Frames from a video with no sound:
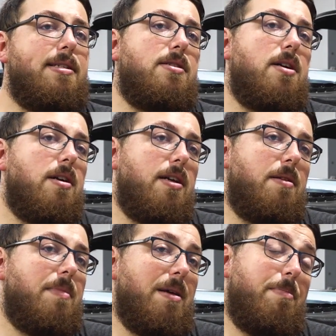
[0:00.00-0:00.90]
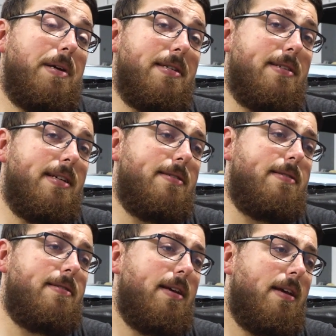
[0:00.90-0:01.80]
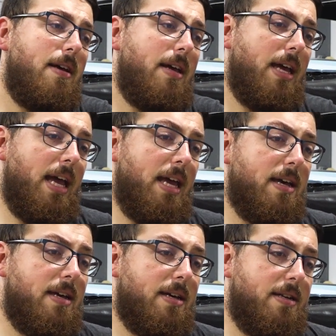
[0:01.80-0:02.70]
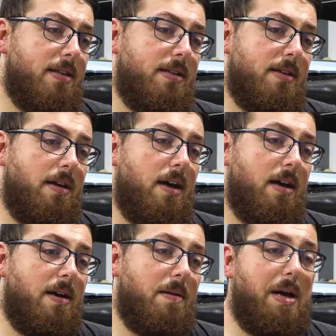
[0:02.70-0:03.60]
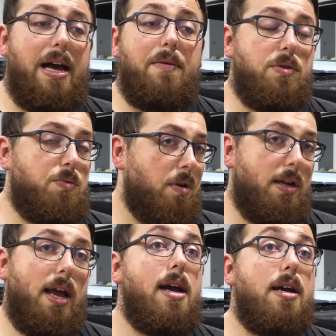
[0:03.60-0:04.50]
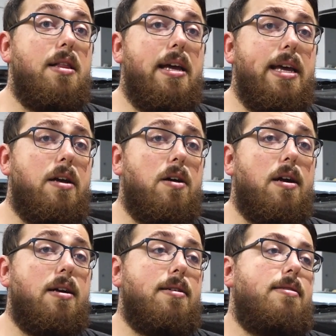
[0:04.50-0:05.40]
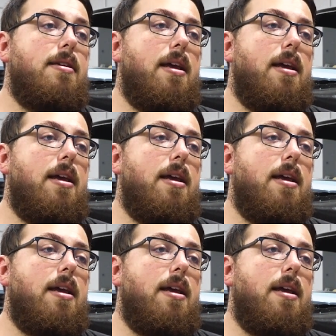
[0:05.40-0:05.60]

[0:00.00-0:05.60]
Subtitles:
started my business, and I was working on client cars,